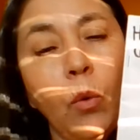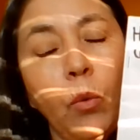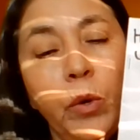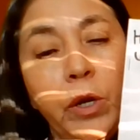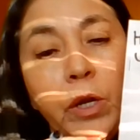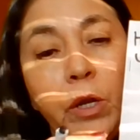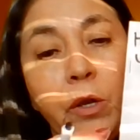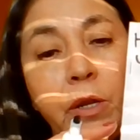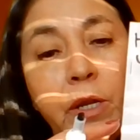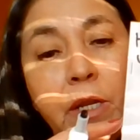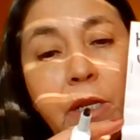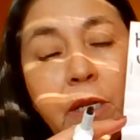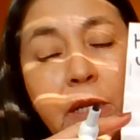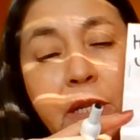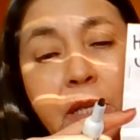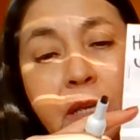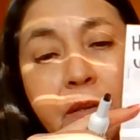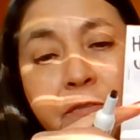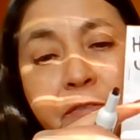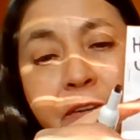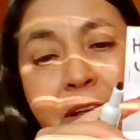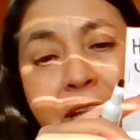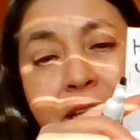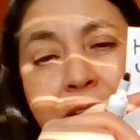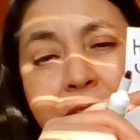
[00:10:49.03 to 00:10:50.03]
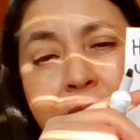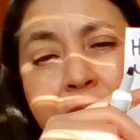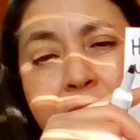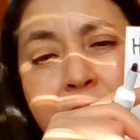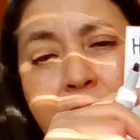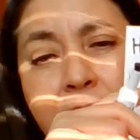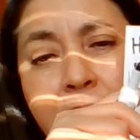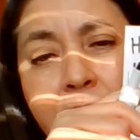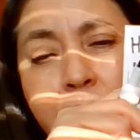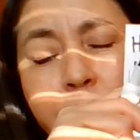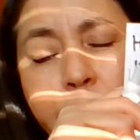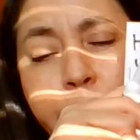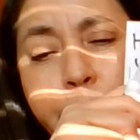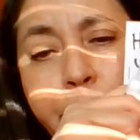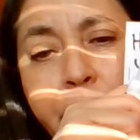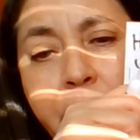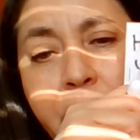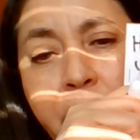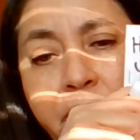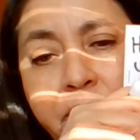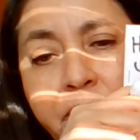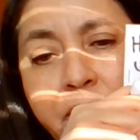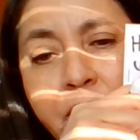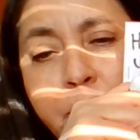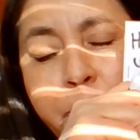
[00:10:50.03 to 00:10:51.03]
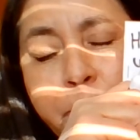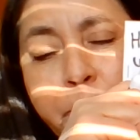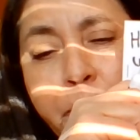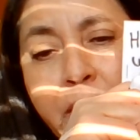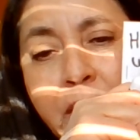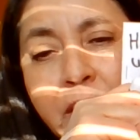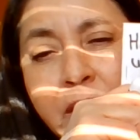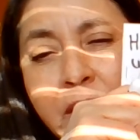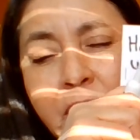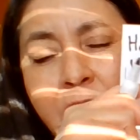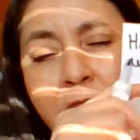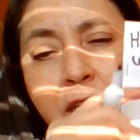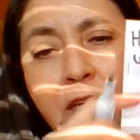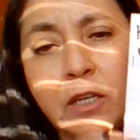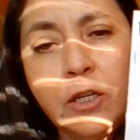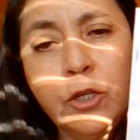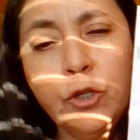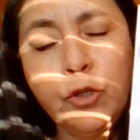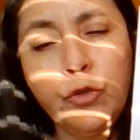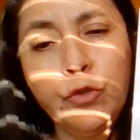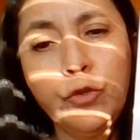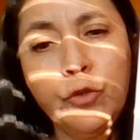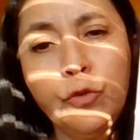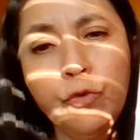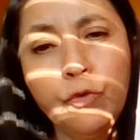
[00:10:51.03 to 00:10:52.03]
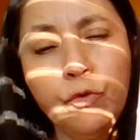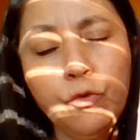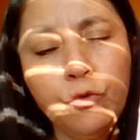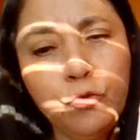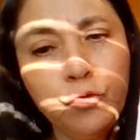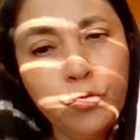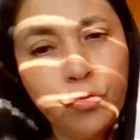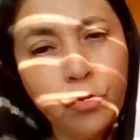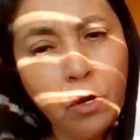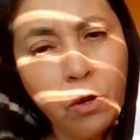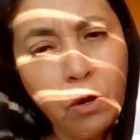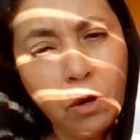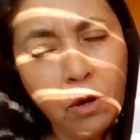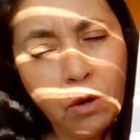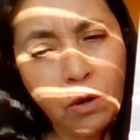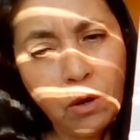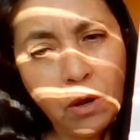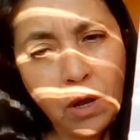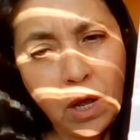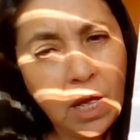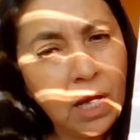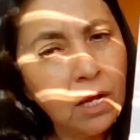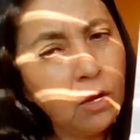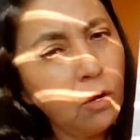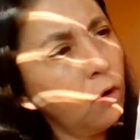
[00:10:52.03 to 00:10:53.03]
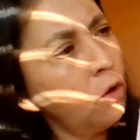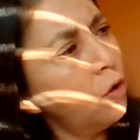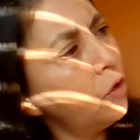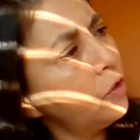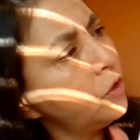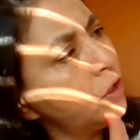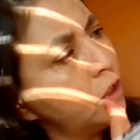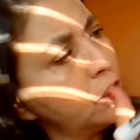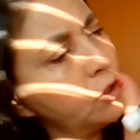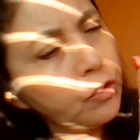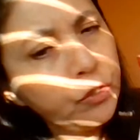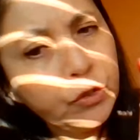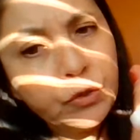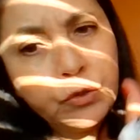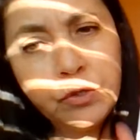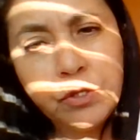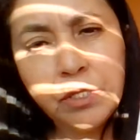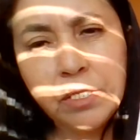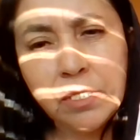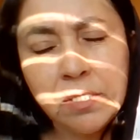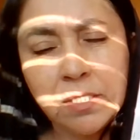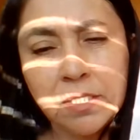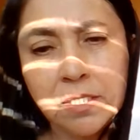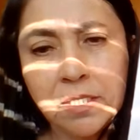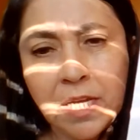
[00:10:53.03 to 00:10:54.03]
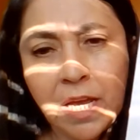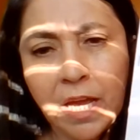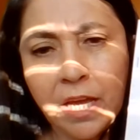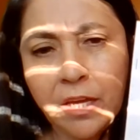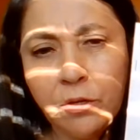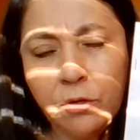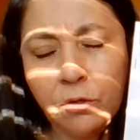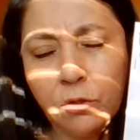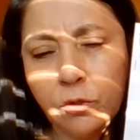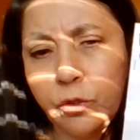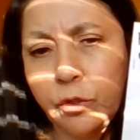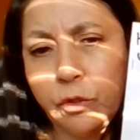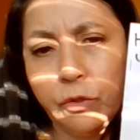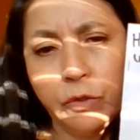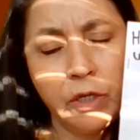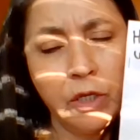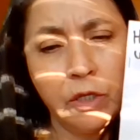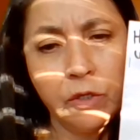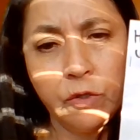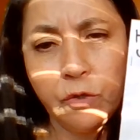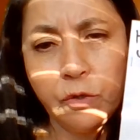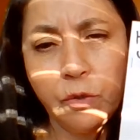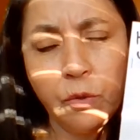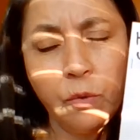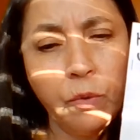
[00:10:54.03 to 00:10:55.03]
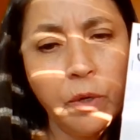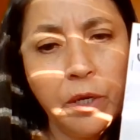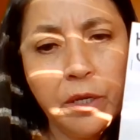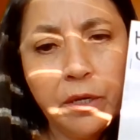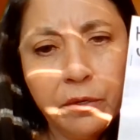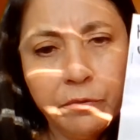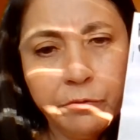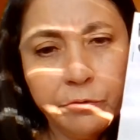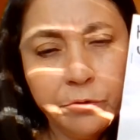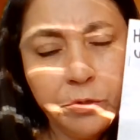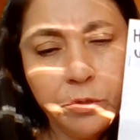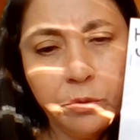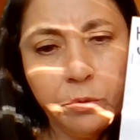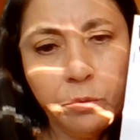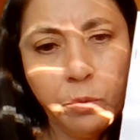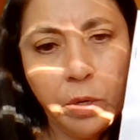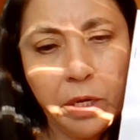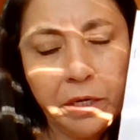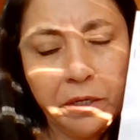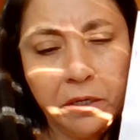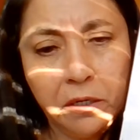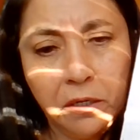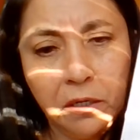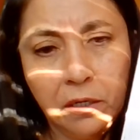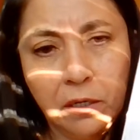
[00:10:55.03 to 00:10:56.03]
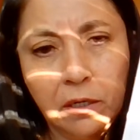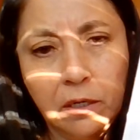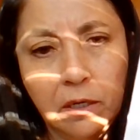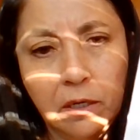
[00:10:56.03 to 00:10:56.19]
We're gonna leave a little bit of space here to draw according to this title. You can draw whatever you want.